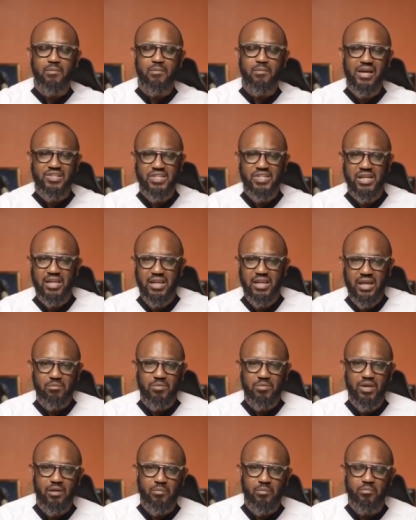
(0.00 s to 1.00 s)
imagine
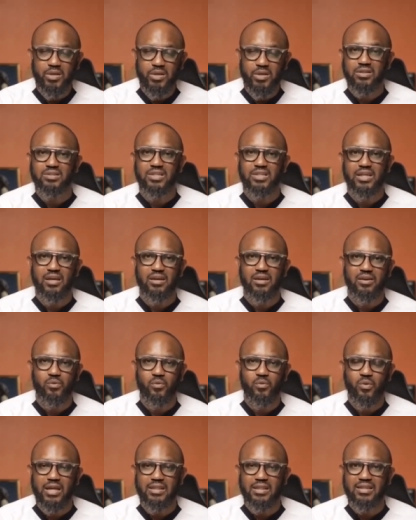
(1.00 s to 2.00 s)
climbing a building,
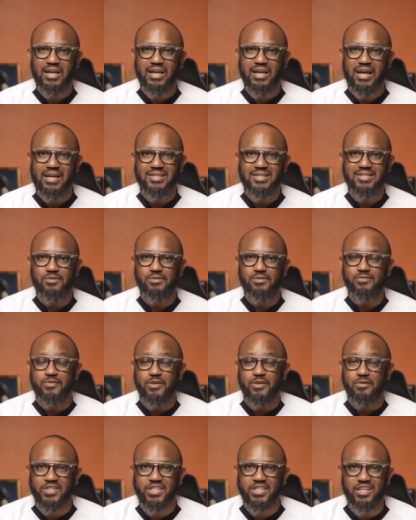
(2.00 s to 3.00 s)
right, that has
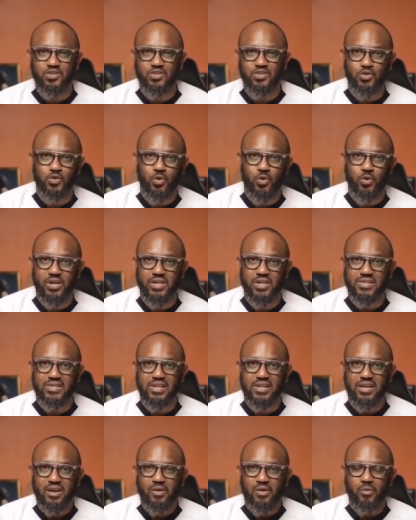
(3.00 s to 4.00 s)
15
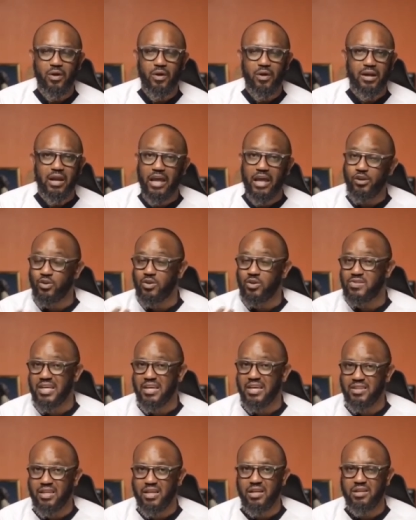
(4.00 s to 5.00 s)
stories, right? And you're not
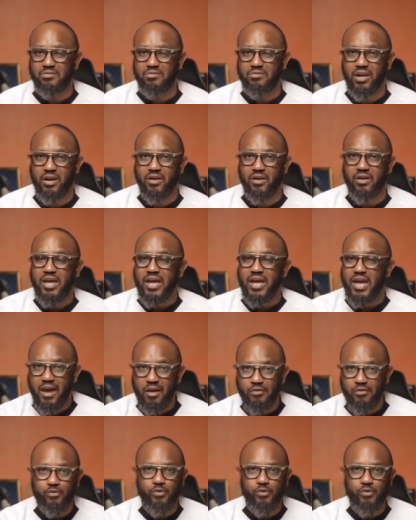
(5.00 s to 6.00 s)
taking the elevator.
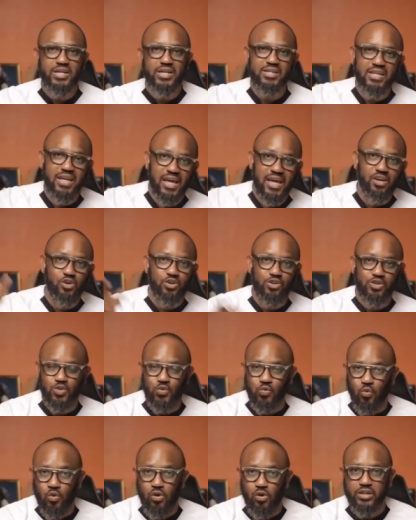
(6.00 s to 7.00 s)
Every day, you're
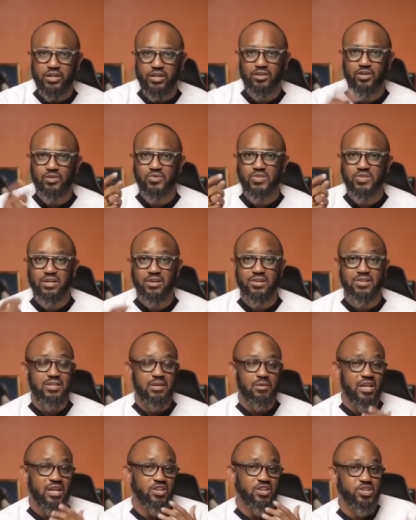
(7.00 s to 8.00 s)
just walking those
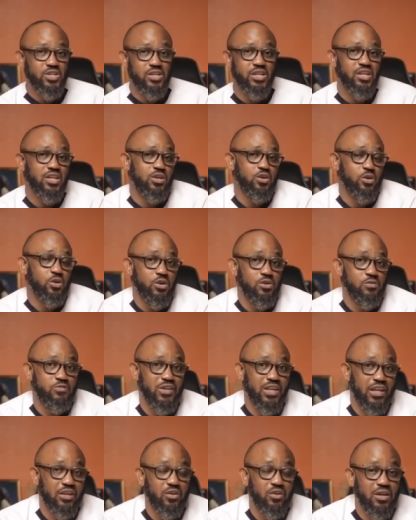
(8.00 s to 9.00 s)
stairs. Initially, you're going to
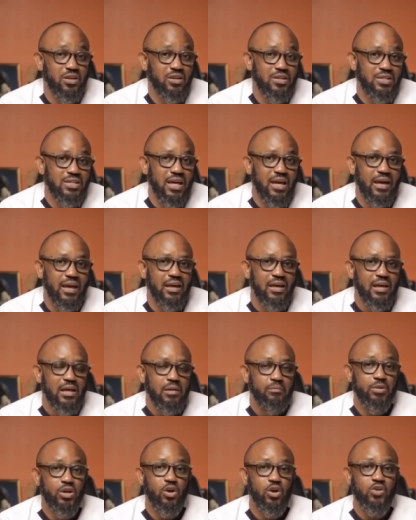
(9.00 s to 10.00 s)
feel like you're going to die.
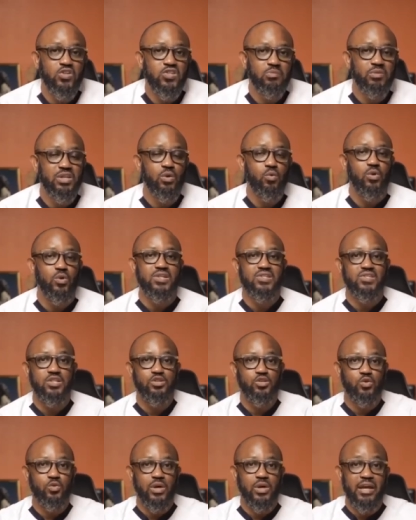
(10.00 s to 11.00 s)
But ultimately, what does
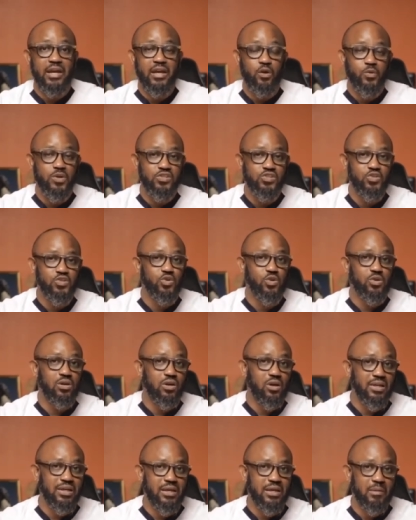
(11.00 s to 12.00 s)
it do? It increases your
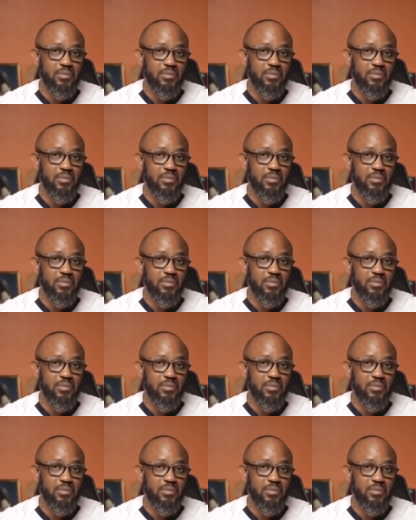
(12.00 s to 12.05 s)
lung